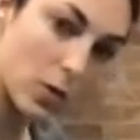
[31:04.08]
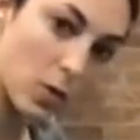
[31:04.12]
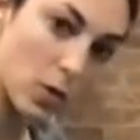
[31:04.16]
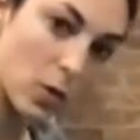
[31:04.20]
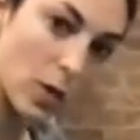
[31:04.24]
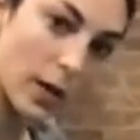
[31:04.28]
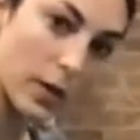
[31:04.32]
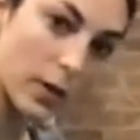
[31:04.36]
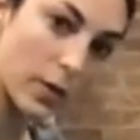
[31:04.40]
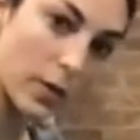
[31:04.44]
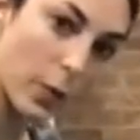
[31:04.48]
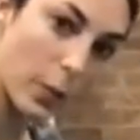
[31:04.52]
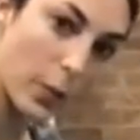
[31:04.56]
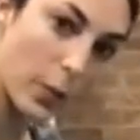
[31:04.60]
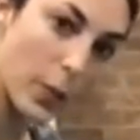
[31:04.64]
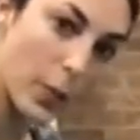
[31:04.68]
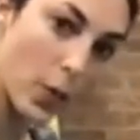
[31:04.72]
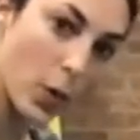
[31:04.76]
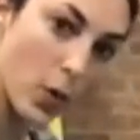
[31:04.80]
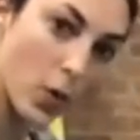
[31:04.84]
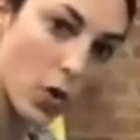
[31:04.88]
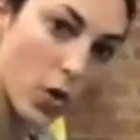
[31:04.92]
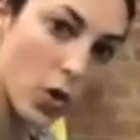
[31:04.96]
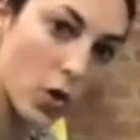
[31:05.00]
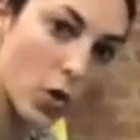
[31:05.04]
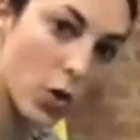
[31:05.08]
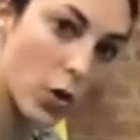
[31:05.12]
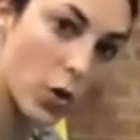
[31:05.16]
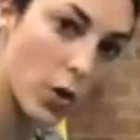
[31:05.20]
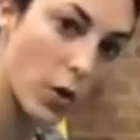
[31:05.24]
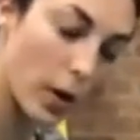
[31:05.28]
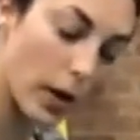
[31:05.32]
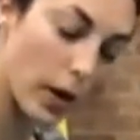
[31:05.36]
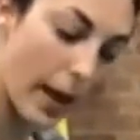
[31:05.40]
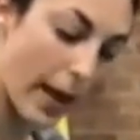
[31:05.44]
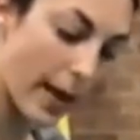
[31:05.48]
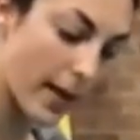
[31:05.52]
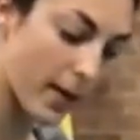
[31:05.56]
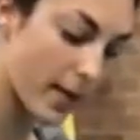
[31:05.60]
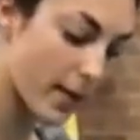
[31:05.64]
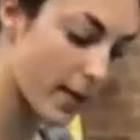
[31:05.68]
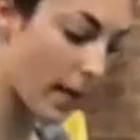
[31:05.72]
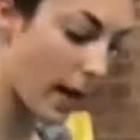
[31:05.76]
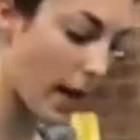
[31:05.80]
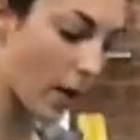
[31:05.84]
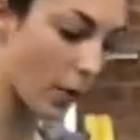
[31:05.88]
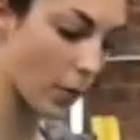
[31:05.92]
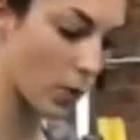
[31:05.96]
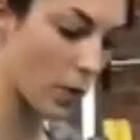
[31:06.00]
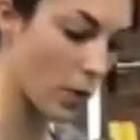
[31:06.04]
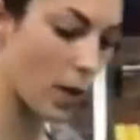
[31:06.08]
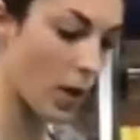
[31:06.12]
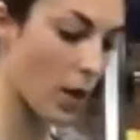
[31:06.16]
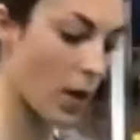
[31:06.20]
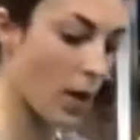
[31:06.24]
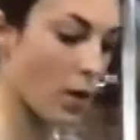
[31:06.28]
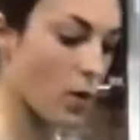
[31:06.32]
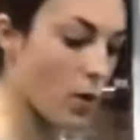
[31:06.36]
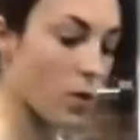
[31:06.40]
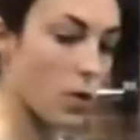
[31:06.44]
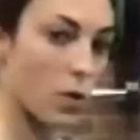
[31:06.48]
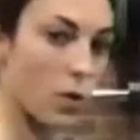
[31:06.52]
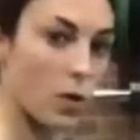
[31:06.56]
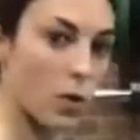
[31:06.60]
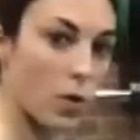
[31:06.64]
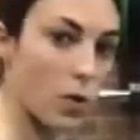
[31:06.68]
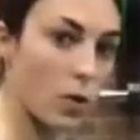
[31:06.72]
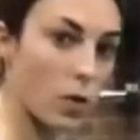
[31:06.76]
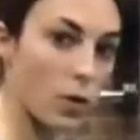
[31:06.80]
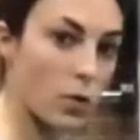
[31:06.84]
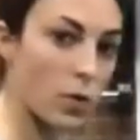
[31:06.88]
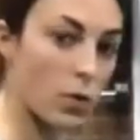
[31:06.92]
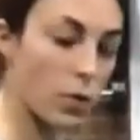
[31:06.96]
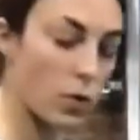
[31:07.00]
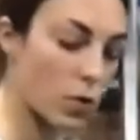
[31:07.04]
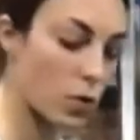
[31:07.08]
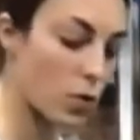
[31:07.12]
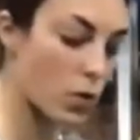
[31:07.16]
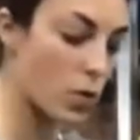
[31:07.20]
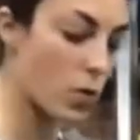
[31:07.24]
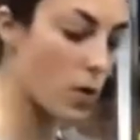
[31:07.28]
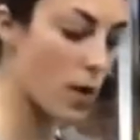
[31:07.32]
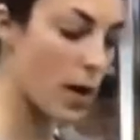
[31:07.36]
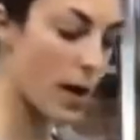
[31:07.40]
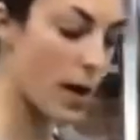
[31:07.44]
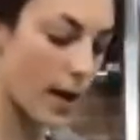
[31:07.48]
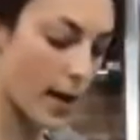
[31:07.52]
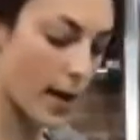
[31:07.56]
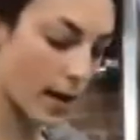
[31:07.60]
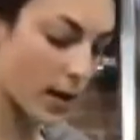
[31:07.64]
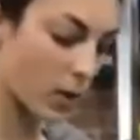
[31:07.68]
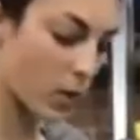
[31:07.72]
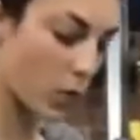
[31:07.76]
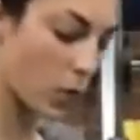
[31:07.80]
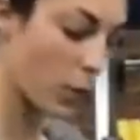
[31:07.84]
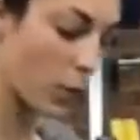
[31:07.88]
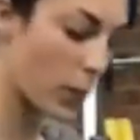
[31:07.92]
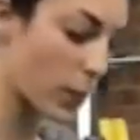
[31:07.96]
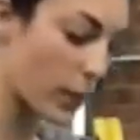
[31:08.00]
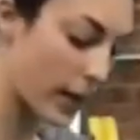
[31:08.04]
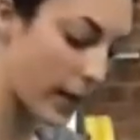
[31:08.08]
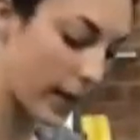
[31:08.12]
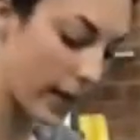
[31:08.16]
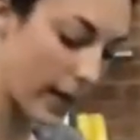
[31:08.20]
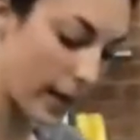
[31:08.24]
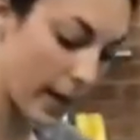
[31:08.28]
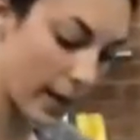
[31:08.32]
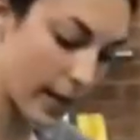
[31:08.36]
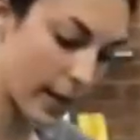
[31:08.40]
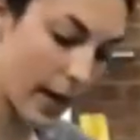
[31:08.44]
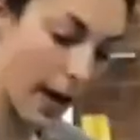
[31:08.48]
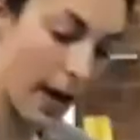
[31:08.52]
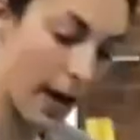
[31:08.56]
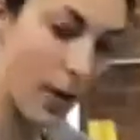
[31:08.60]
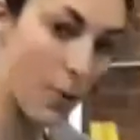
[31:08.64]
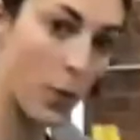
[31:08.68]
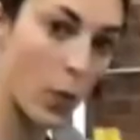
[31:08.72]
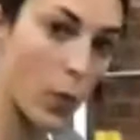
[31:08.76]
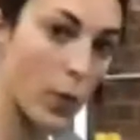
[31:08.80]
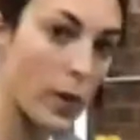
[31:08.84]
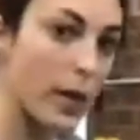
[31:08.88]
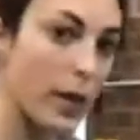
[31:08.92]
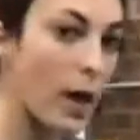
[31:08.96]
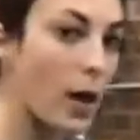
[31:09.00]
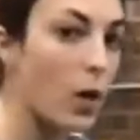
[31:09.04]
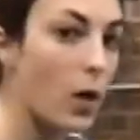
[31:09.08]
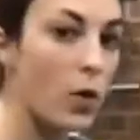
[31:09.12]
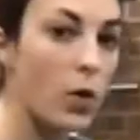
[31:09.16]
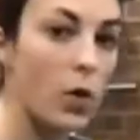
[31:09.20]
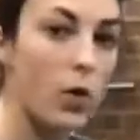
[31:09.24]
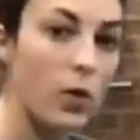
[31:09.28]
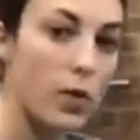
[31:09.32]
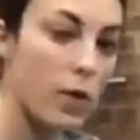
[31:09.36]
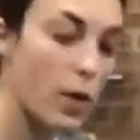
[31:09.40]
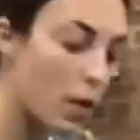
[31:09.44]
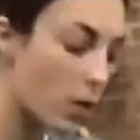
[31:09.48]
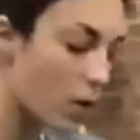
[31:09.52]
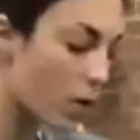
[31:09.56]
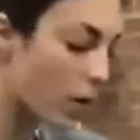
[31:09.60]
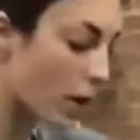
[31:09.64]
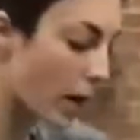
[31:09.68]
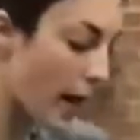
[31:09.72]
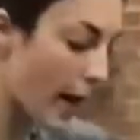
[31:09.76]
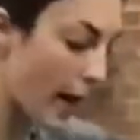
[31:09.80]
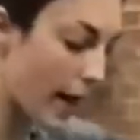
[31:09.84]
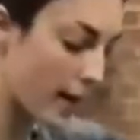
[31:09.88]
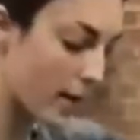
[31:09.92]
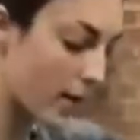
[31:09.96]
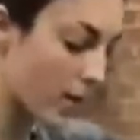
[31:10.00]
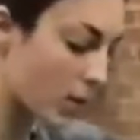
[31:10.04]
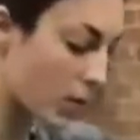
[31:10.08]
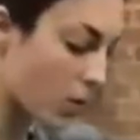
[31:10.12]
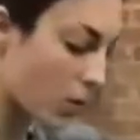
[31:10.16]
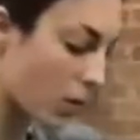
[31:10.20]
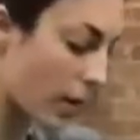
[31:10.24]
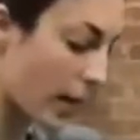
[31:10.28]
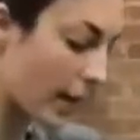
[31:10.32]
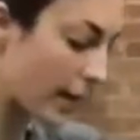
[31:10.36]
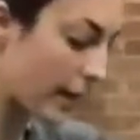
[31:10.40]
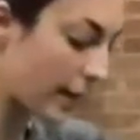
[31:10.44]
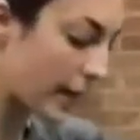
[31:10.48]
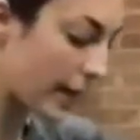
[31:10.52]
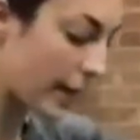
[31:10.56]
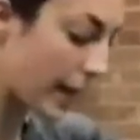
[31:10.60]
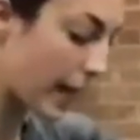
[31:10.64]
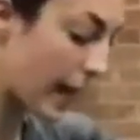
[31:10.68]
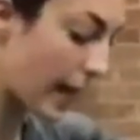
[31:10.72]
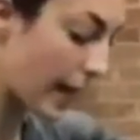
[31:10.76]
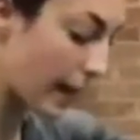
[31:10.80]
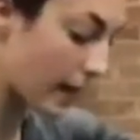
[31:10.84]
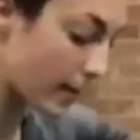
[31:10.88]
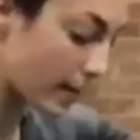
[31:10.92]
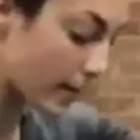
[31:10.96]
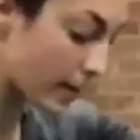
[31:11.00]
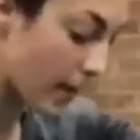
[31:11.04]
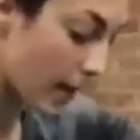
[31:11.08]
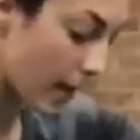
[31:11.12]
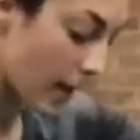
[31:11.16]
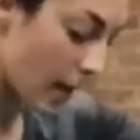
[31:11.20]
try to push your legs out. So you're going to try to bring them without using your hands or anything else.